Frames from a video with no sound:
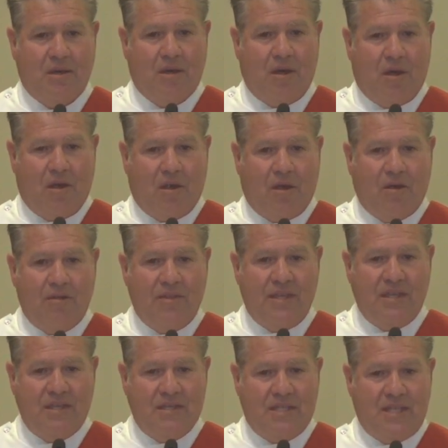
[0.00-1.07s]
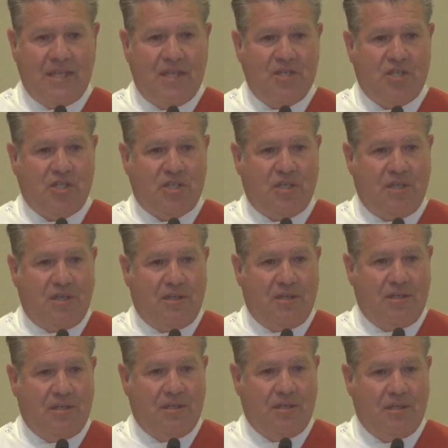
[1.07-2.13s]
are the intention
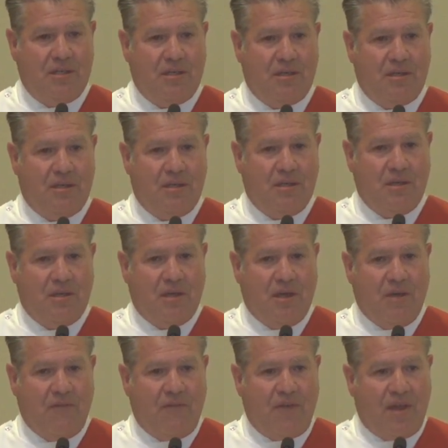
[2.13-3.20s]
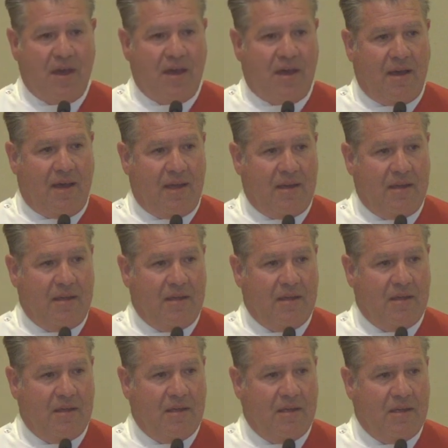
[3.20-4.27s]
of God
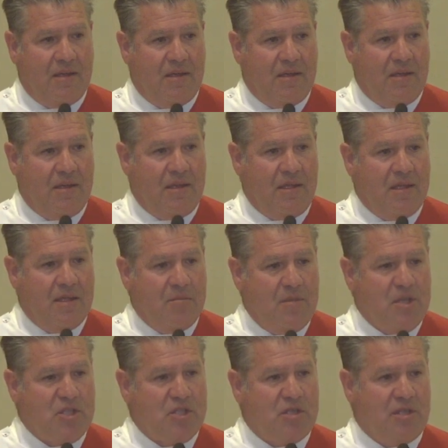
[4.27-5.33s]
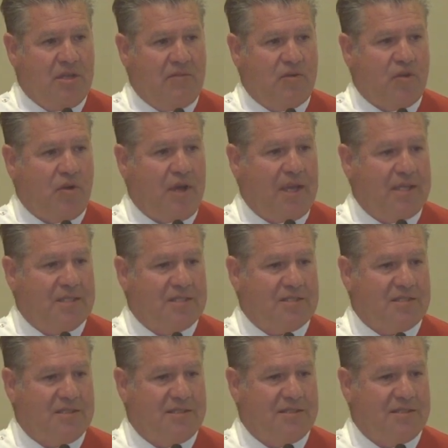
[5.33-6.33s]
in the mission of Christ.